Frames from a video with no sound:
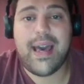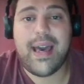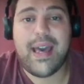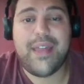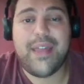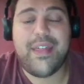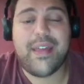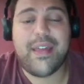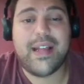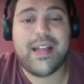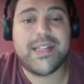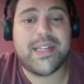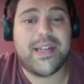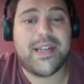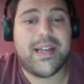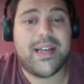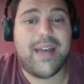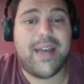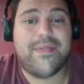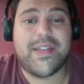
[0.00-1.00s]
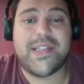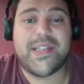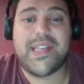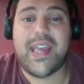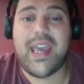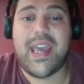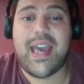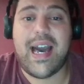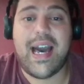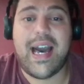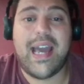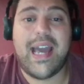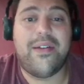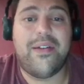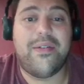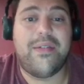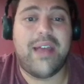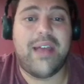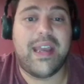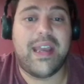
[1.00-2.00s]
I think that's all I have to say. I
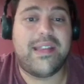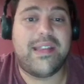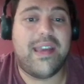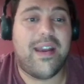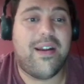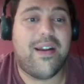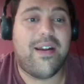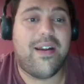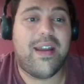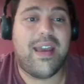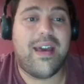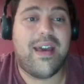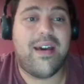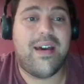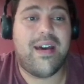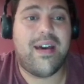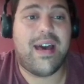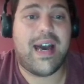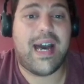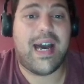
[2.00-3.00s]
don't like Daria.